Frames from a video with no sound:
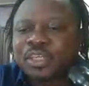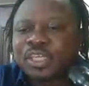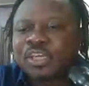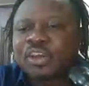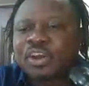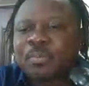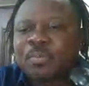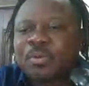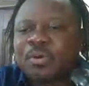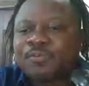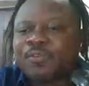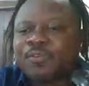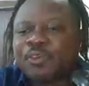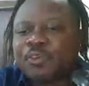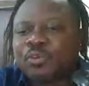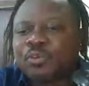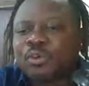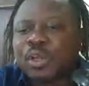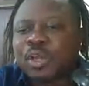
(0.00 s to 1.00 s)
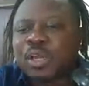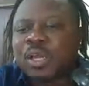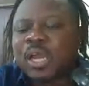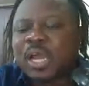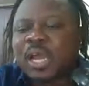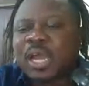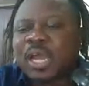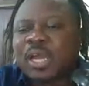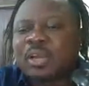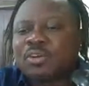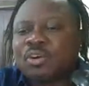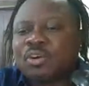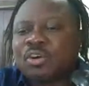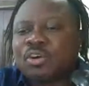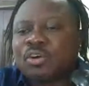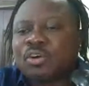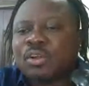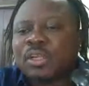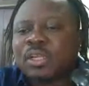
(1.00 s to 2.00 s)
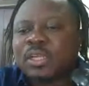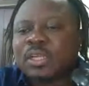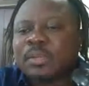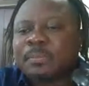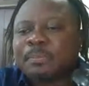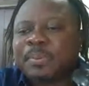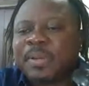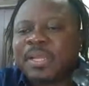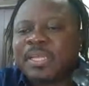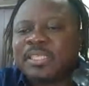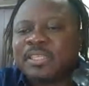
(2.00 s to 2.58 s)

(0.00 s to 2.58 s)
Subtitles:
He go move you, go play